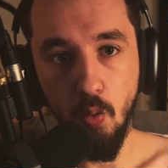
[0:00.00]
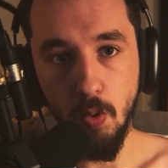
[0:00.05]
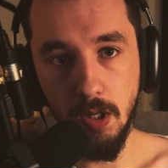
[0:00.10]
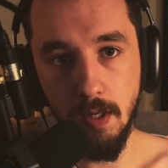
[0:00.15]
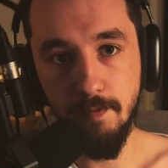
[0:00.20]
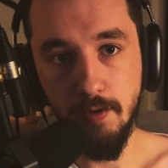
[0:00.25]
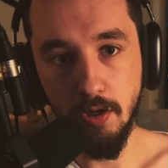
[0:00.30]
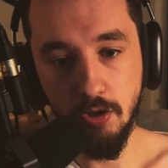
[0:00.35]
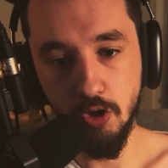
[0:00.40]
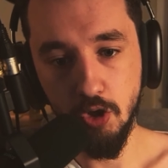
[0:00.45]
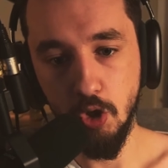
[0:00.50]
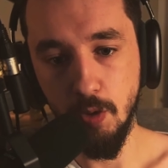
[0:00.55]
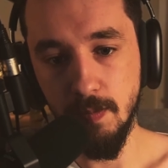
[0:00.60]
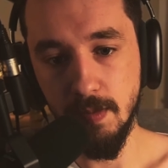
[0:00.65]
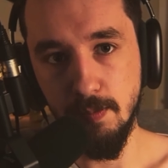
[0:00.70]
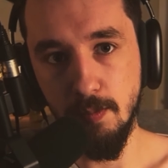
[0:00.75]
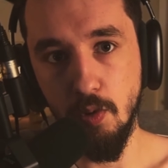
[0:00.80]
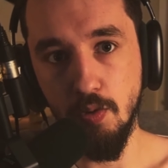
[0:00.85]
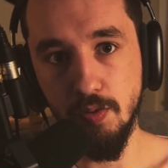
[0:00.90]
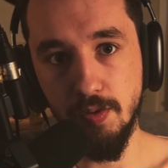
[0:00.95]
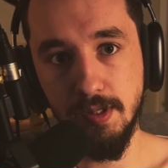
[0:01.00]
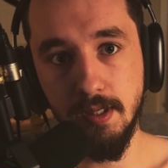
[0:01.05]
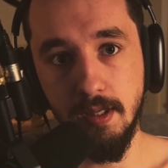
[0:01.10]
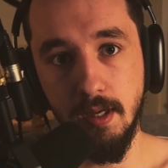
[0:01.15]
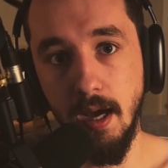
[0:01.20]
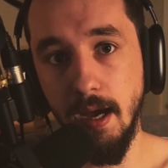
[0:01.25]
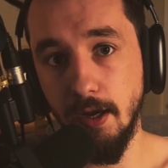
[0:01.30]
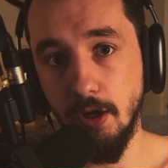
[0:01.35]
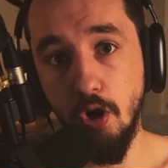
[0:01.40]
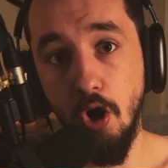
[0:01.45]
One of Doctor Doom's most
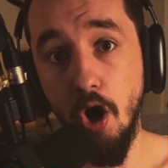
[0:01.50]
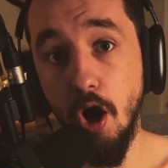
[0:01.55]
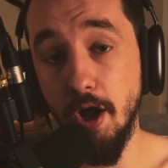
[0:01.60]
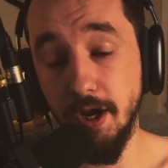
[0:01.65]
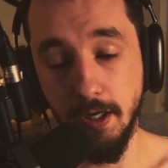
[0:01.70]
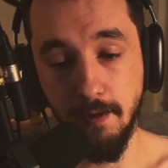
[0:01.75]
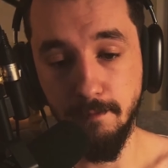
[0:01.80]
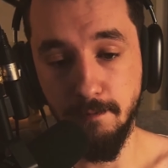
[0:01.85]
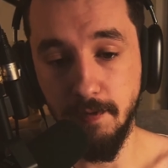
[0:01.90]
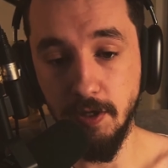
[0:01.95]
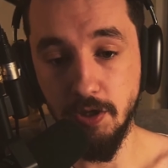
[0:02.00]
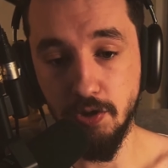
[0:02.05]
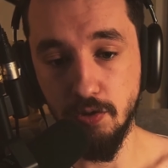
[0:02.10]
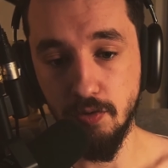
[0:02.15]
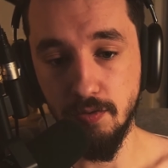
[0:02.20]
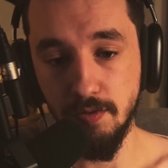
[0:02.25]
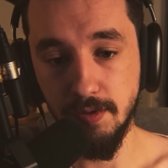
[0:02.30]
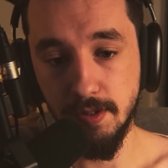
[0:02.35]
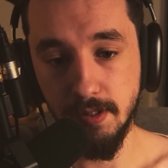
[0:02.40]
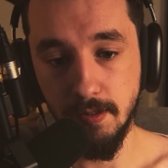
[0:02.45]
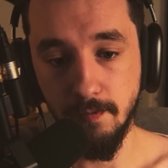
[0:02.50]
iconic features, of